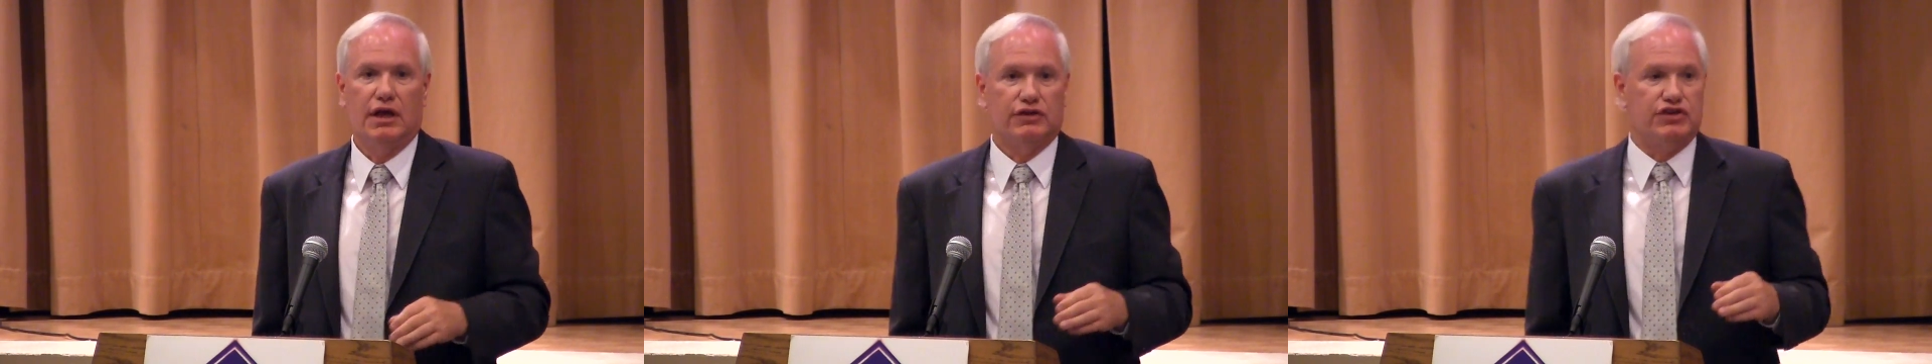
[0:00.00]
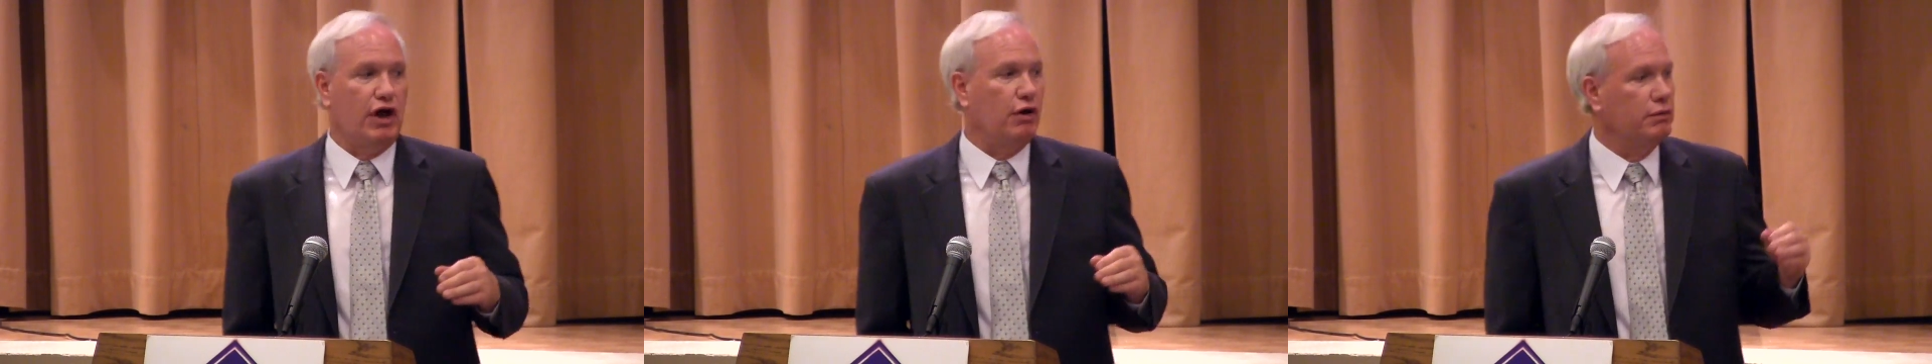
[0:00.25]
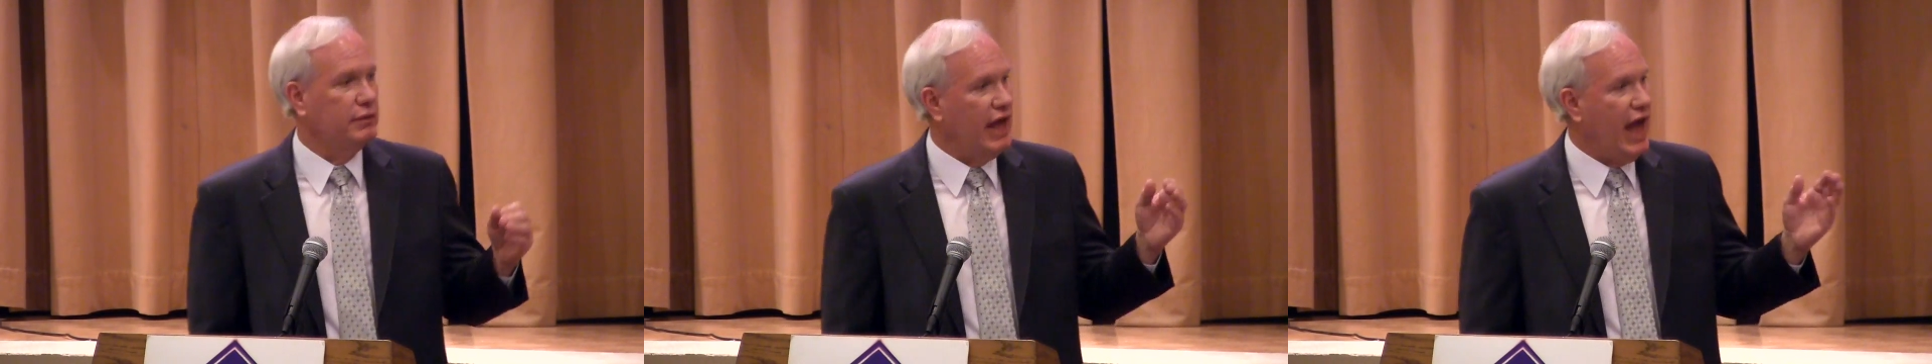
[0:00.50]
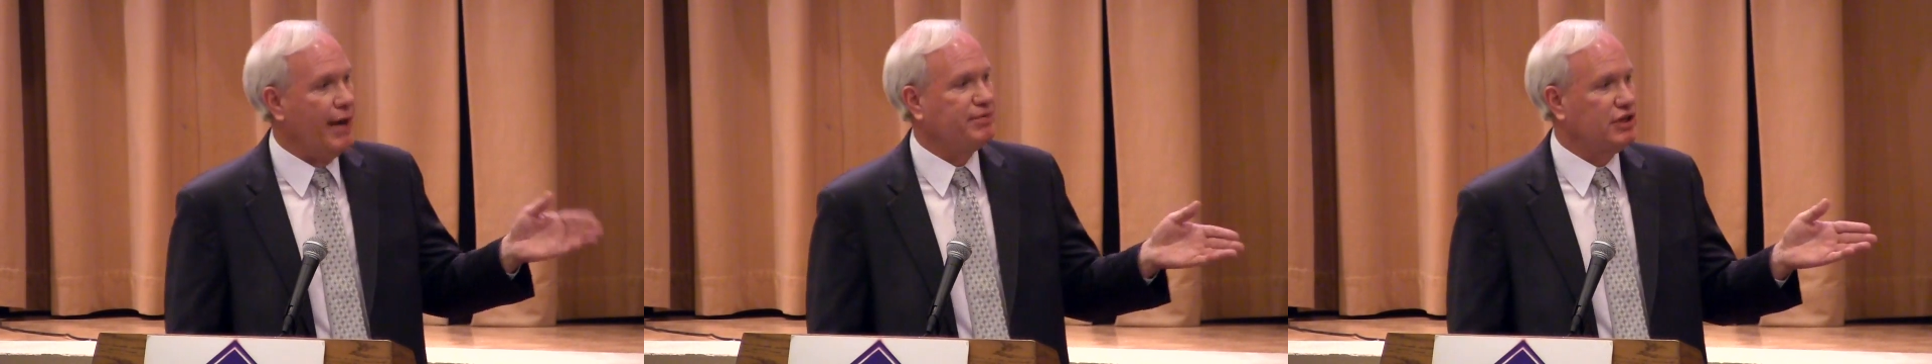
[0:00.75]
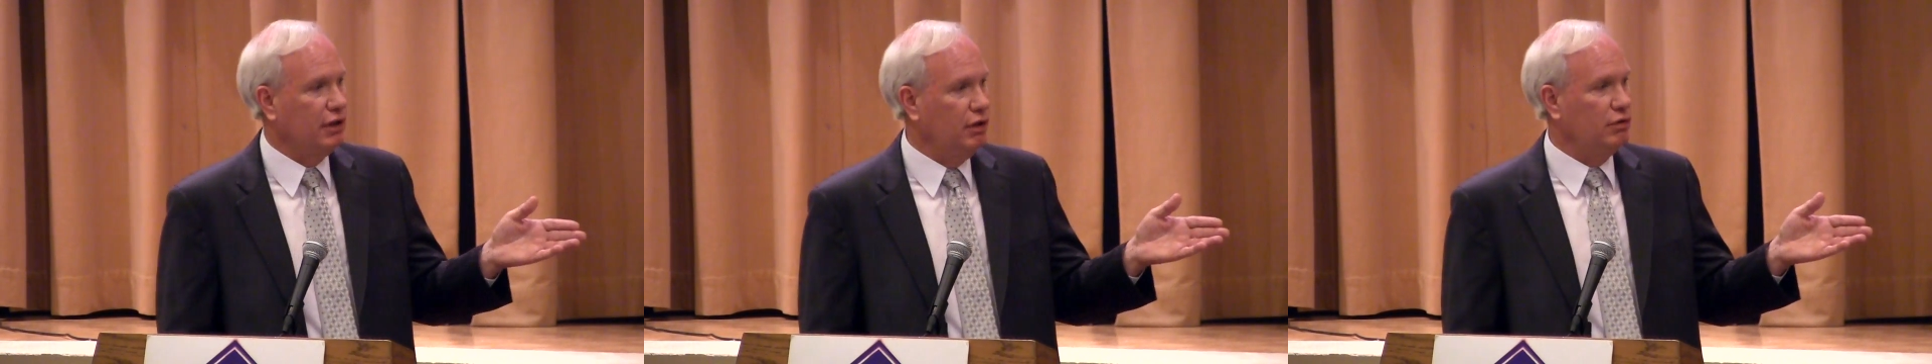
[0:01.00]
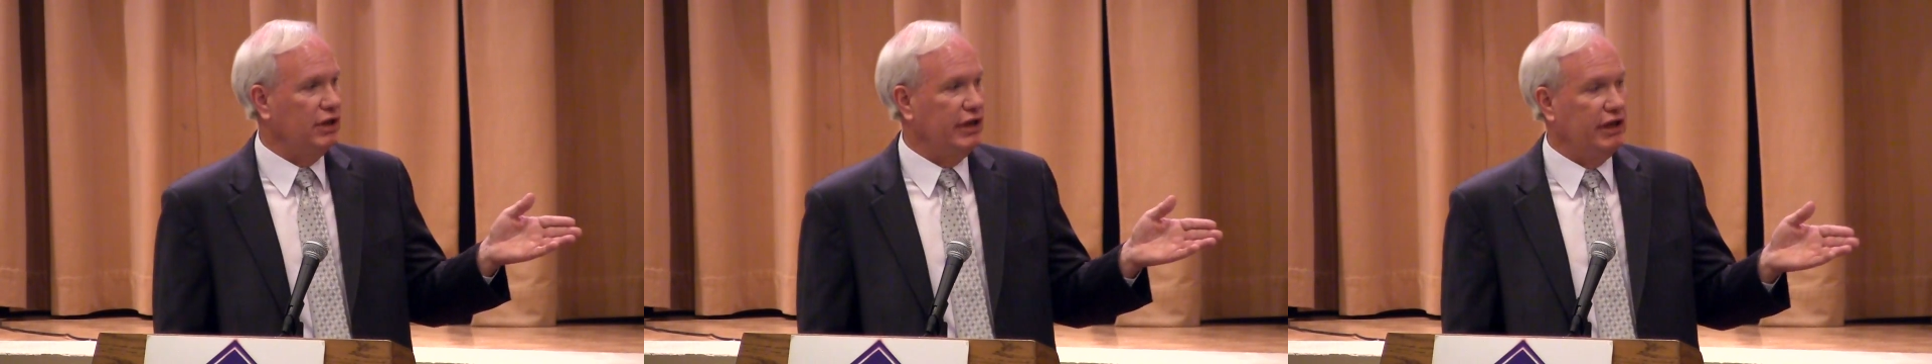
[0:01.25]
So
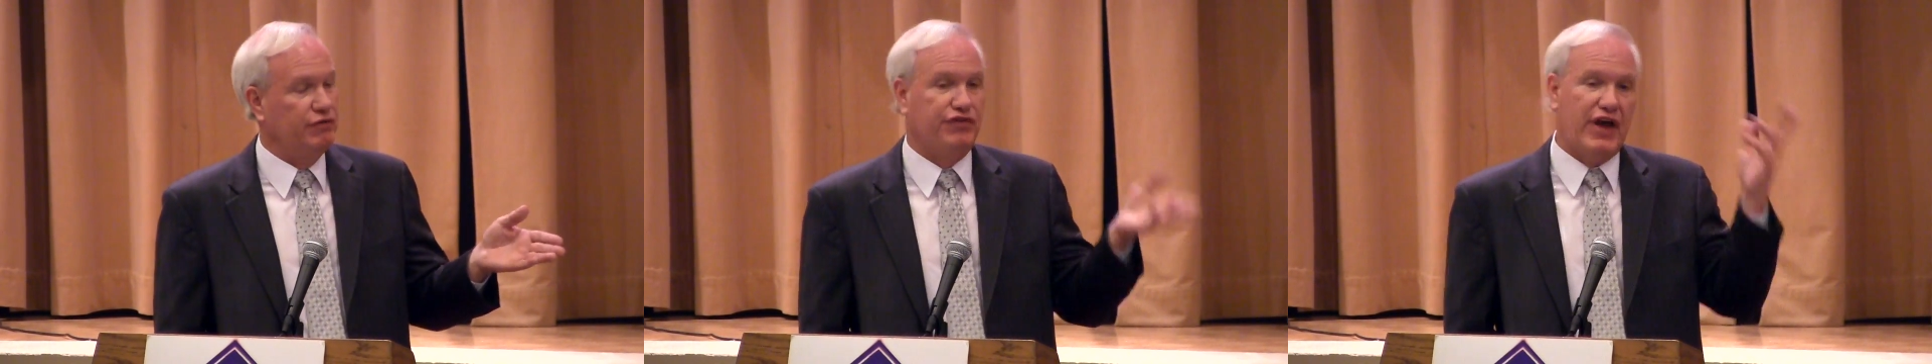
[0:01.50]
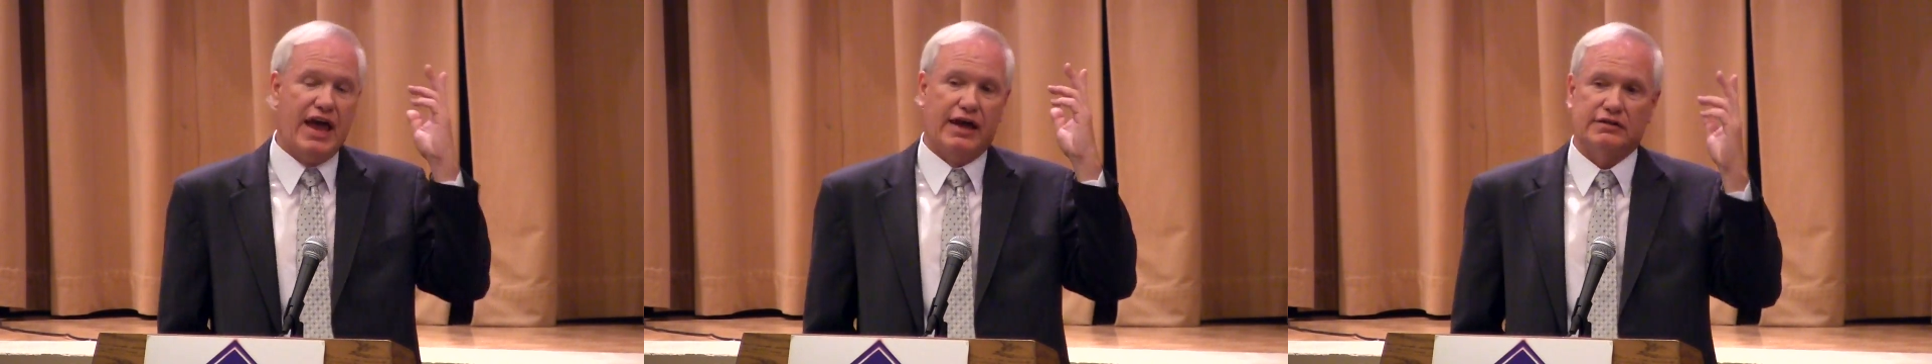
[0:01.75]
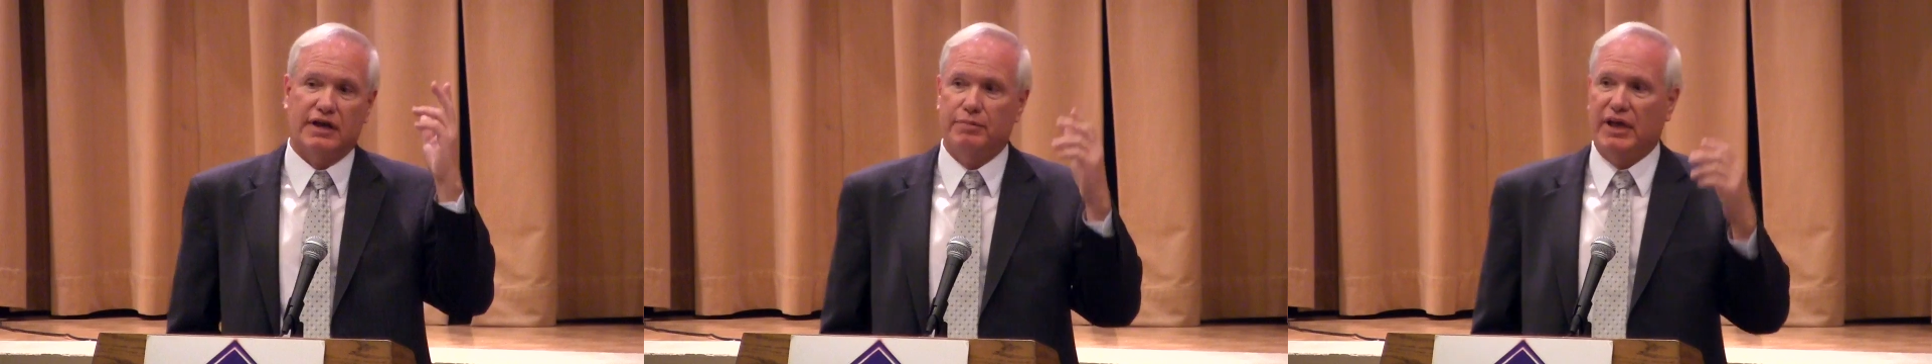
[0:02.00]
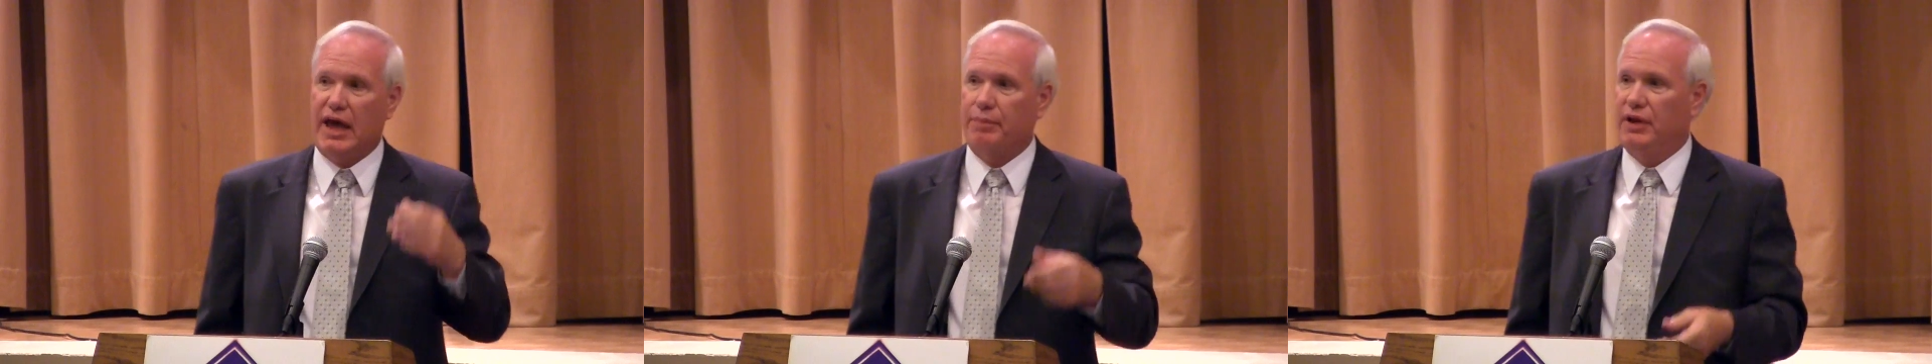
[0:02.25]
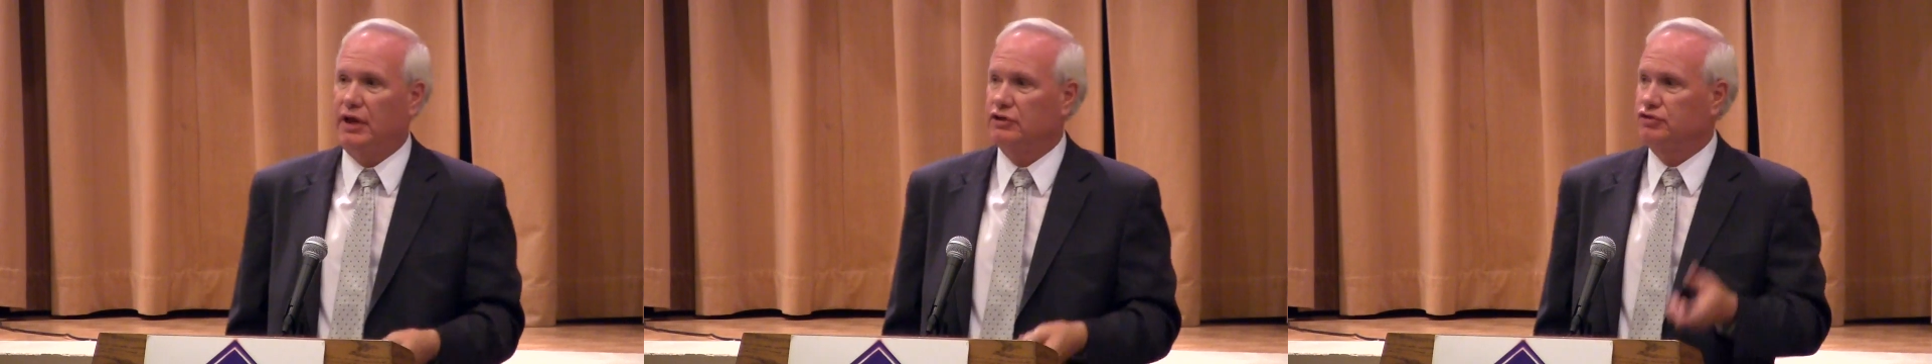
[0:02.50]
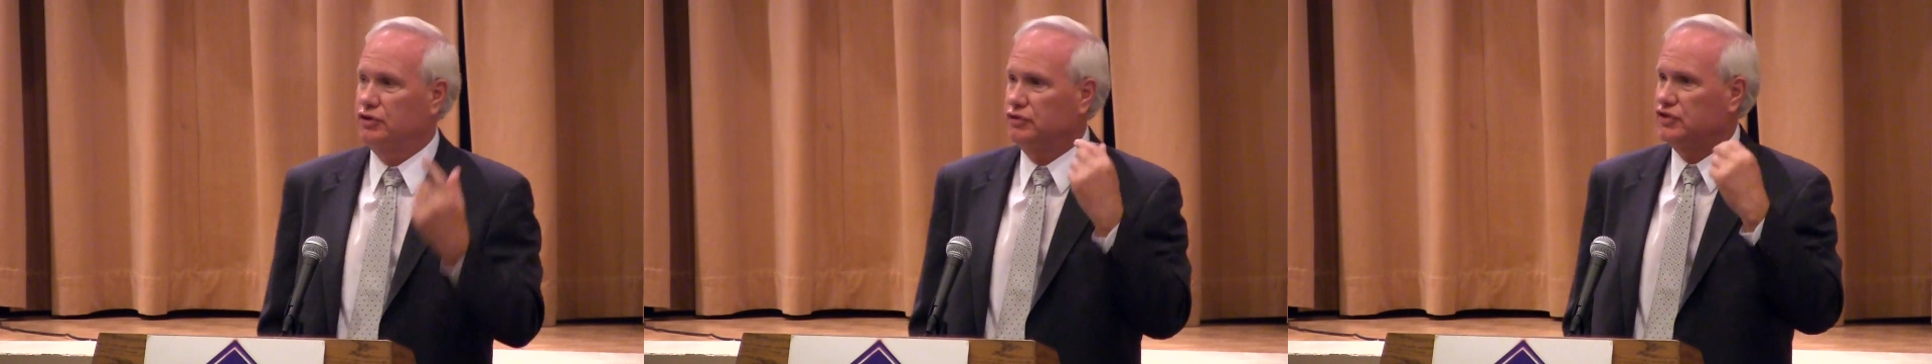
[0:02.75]
absolutely. In fact, I'd be happy to
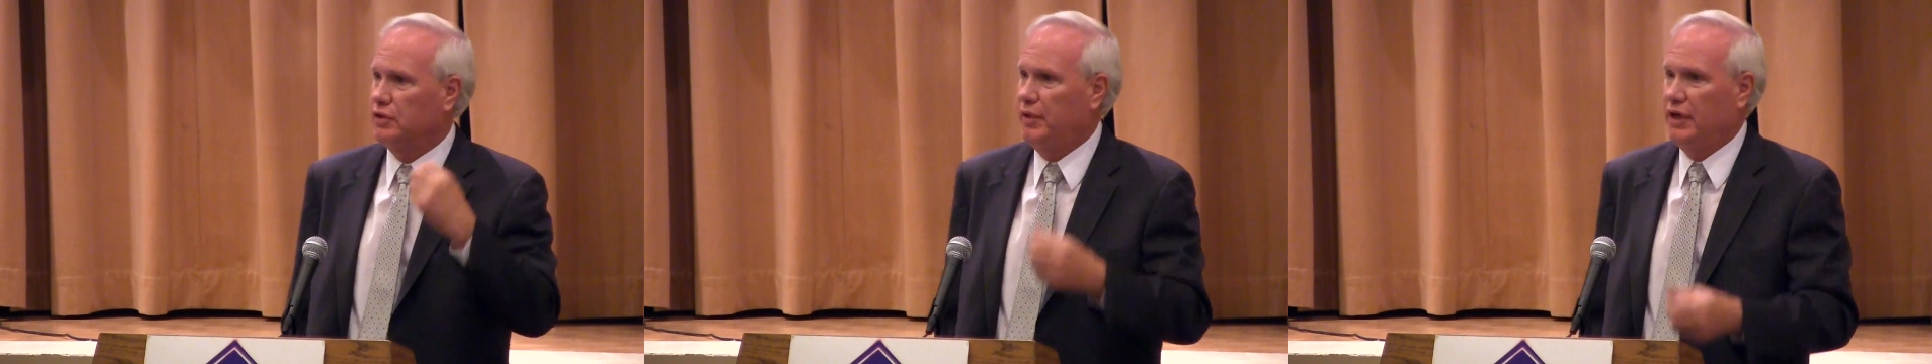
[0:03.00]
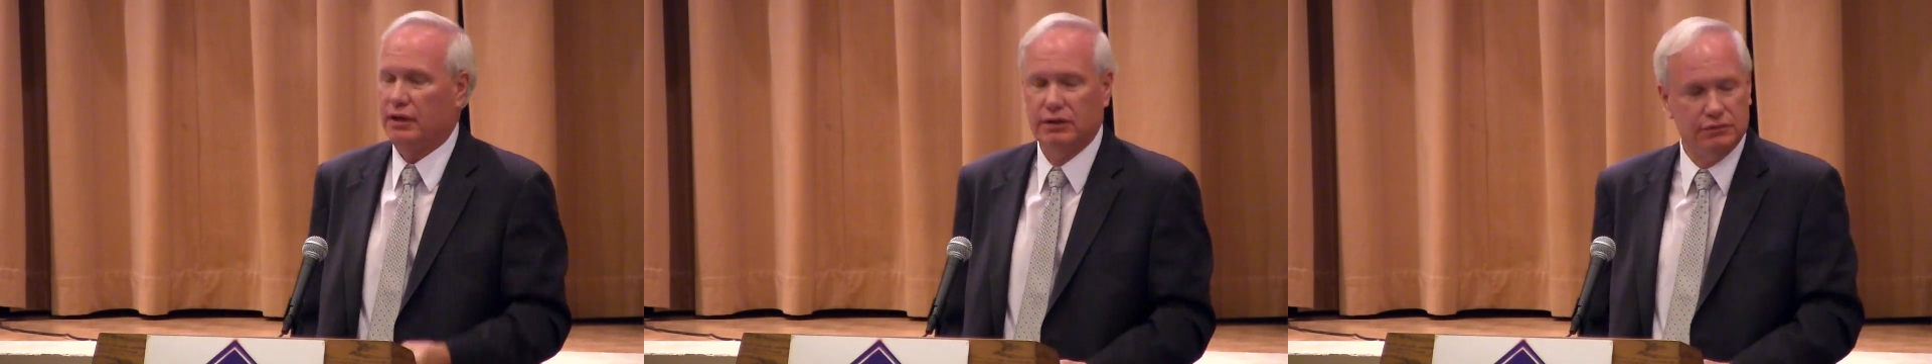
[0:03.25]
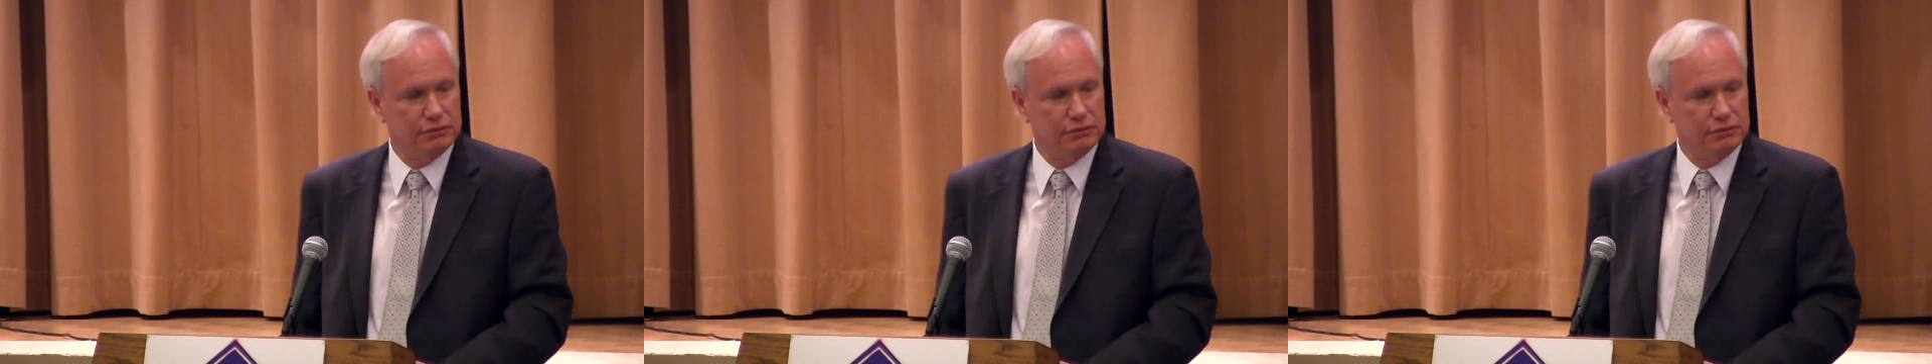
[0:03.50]
introduce the bill.